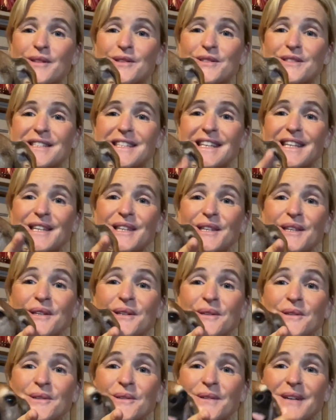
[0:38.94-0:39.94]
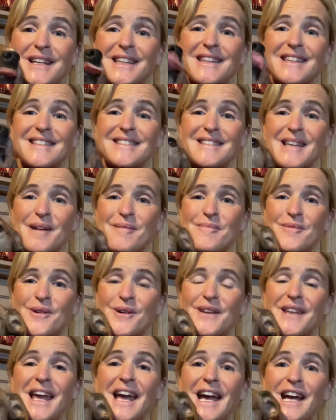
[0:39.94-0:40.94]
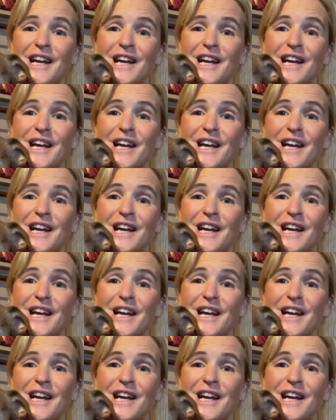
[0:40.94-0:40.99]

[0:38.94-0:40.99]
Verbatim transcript: to see you in December, the